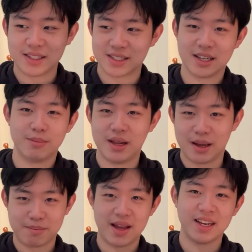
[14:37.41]
It's going to be
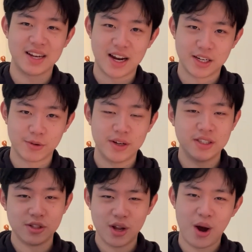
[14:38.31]
like bending 9
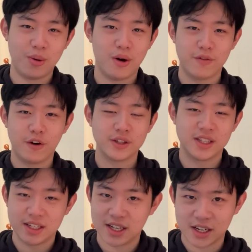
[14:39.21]
degrees? No, of course
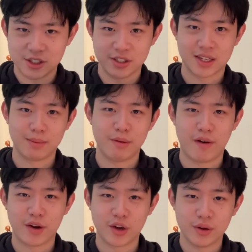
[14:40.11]
the articulation is going to be
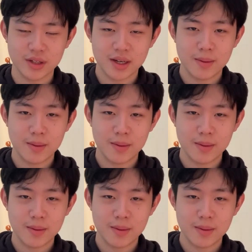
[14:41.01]
very good.